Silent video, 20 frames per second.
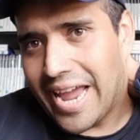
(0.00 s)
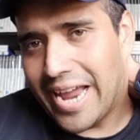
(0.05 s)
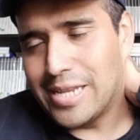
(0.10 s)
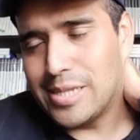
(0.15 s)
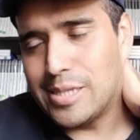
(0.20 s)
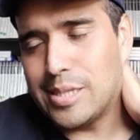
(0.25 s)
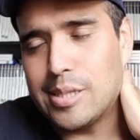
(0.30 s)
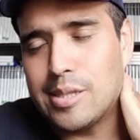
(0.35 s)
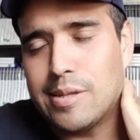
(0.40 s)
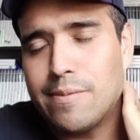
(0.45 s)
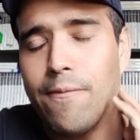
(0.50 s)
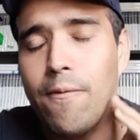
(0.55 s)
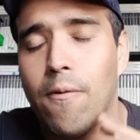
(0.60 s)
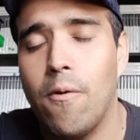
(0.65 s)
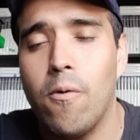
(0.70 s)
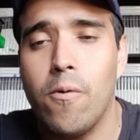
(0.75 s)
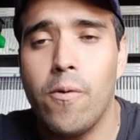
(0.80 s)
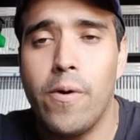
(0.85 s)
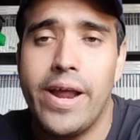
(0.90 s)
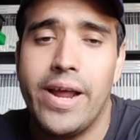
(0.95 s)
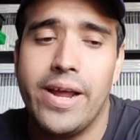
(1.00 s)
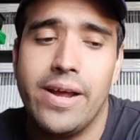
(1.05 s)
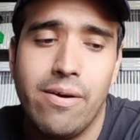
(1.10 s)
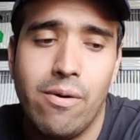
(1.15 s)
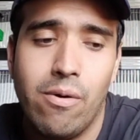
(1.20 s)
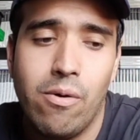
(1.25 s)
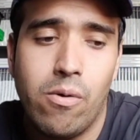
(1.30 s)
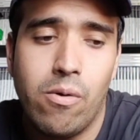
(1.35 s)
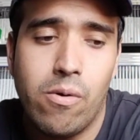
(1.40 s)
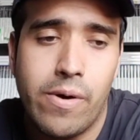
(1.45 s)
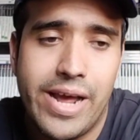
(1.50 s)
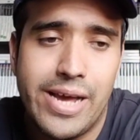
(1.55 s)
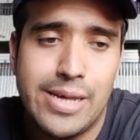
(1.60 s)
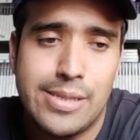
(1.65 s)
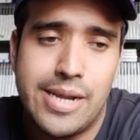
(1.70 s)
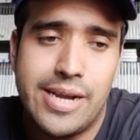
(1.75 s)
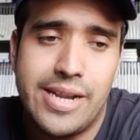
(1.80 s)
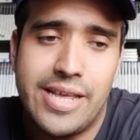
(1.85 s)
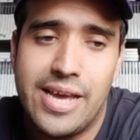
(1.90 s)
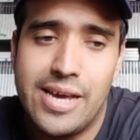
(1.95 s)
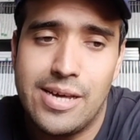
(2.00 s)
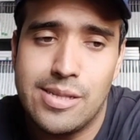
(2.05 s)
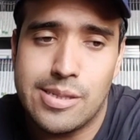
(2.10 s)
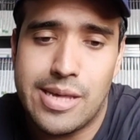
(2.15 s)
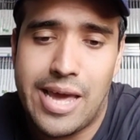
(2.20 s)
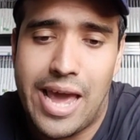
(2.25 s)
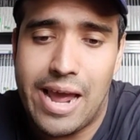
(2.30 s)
N64 or SNES